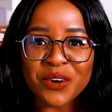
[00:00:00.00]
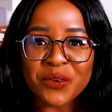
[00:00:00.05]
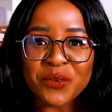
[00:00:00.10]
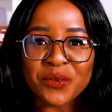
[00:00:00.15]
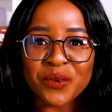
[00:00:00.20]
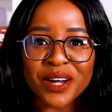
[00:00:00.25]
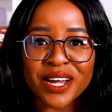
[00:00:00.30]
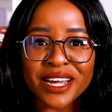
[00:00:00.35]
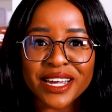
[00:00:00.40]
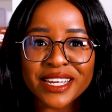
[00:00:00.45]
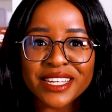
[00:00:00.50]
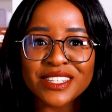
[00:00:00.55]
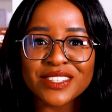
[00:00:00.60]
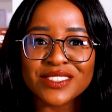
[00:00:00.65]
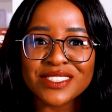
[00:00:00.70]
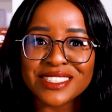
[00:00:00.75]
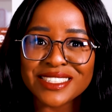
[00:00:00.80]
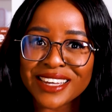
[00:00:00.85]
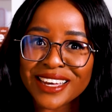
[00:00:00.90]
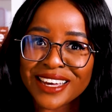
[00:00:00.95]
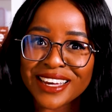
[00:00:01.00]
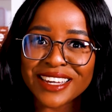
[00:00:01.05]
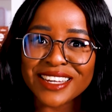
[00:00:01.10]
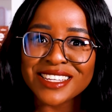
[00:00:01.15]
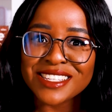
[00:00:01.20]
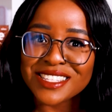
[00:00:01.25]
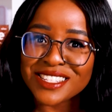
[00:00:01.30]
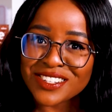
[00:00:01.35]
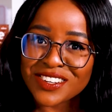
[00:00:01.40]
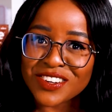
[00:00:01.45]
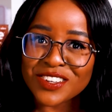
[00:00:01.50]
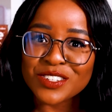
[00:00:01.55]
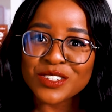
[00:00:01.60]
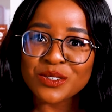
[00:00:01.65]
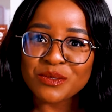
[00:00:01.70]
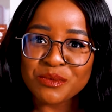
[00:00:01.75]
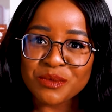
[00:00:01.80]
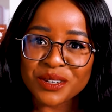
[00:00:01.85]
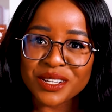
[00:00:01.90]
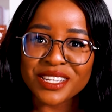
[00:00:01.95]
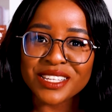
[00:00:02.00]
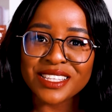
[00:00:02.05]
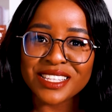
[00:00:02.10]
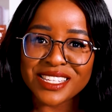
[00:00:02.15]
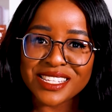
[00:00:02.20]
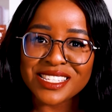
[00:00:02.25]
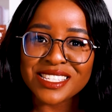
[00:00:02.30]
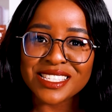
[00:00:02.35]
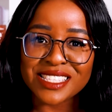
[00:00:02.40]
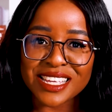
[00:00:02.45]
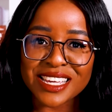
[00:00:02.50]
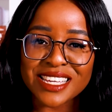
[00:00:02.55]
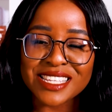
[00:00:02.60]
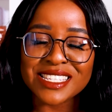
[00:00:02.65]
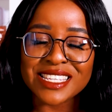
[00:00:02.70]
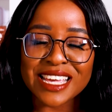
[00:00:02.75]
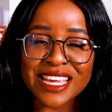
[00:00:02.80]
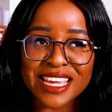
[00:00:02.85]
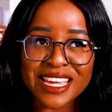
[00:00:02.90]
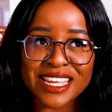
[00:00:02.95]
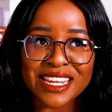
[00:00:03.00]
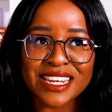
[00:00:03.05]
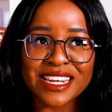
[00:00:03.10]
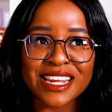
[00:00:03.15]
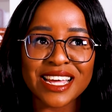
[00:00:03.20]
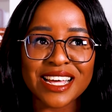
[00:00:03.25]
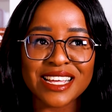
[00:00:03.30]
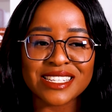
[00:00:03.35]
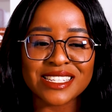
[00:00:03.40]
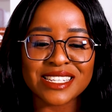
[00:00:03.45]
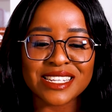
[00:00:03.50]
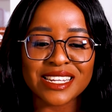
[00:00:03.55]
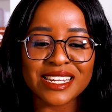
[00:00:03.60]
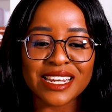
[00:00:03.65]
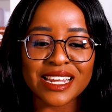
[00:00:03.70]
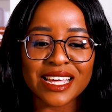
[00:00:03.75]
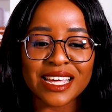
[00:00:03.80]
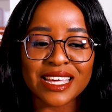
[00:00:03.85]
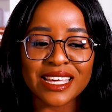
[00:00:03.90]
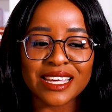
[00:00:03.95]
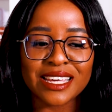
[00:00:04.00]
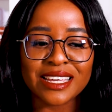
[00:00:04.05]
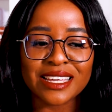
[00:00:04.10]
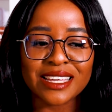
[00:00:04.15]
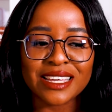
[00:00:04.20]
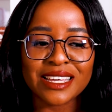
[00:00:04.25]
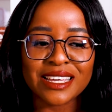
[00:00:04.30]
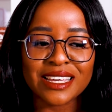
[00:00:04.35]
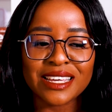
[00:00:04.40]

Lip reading: why don't I start to bring these things in, as in like,